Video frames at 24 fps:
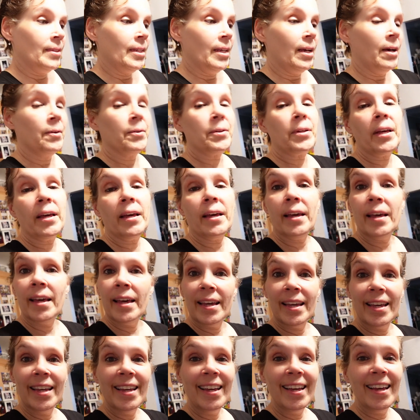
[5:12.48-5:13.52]
Okay,
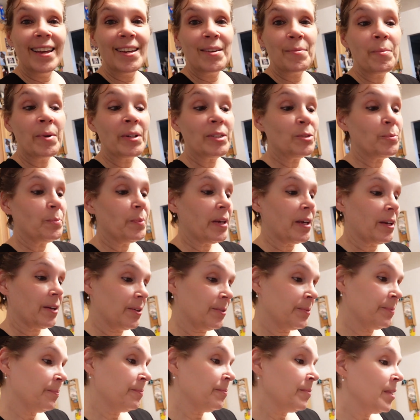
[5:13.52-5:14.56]
much
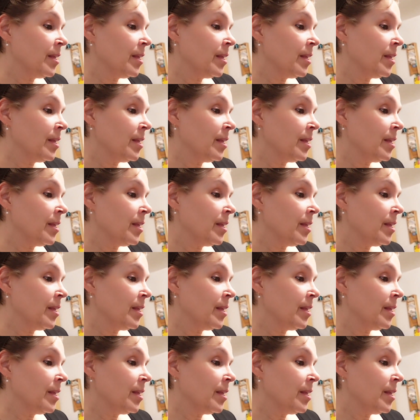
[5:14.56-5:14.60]
better.